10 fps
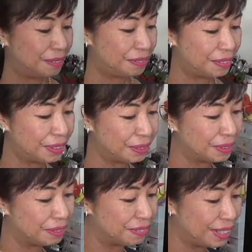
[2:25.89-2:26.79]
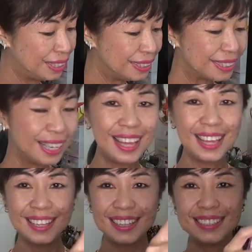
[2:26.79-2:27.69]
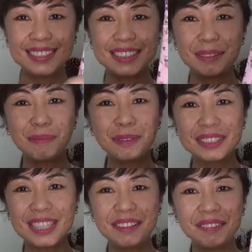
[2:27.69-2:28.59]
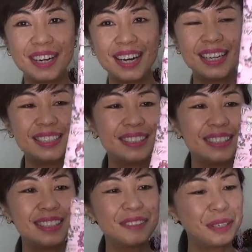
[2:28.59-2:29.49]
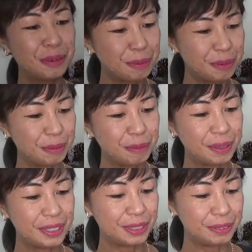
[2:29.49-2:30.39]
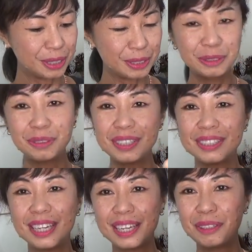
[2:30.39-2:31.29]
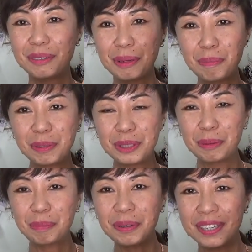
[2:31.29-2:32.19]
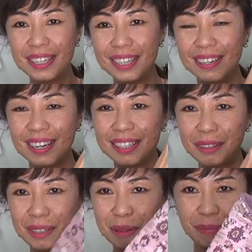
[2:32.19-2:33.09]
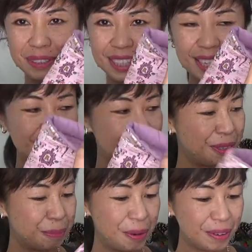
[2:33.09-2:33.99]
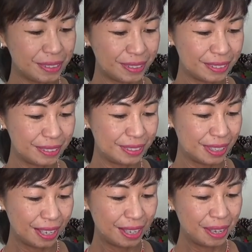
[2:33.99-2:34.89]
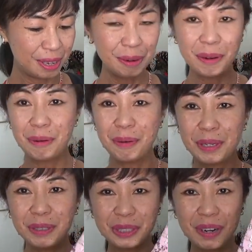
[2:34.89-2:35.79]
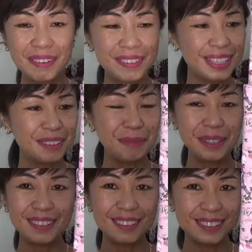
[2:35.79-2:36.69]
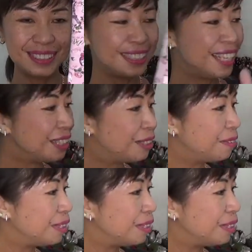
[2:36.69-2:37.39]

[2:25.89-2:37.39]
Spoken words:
Very good advice. This is a book sleeve, guys. It, you know, what you can do is, like, you can put your book in here and you can protect your books when you're traveling. Oh my gosh, isn't that cute?